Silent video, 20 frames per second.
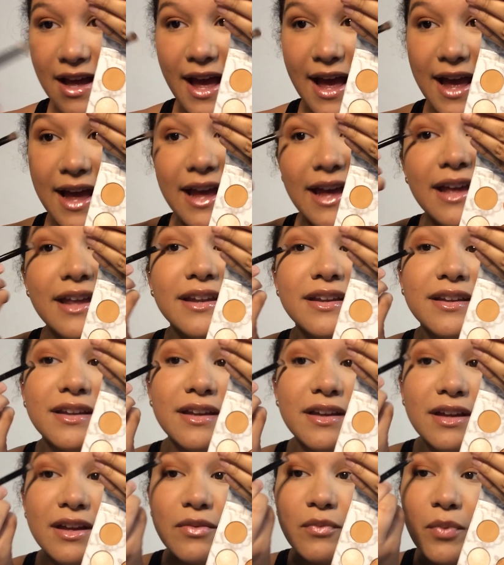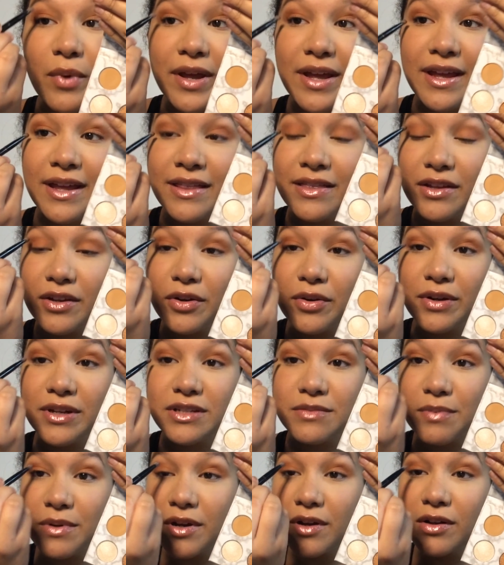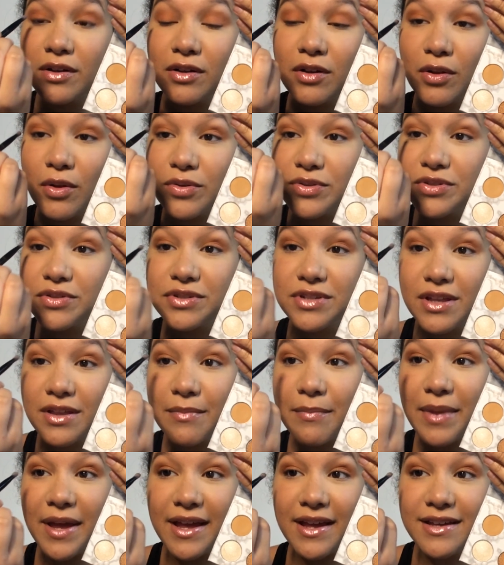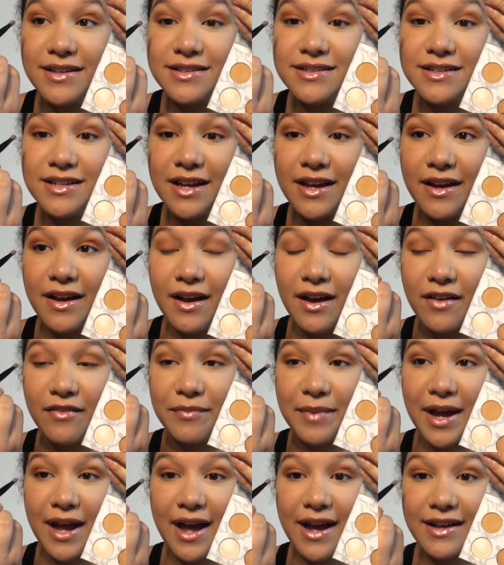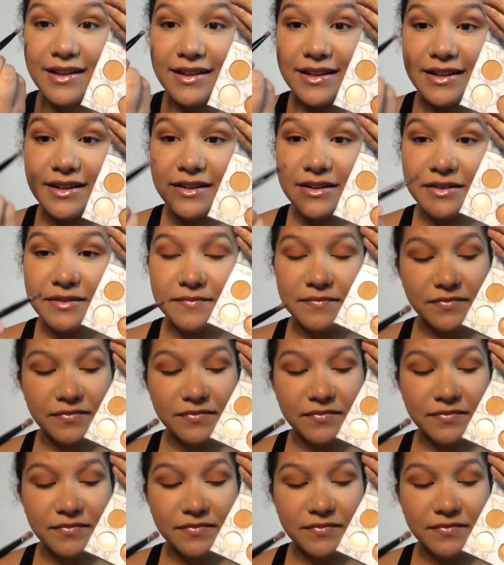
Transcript: and went in the crease but closer to the base of my eyelid.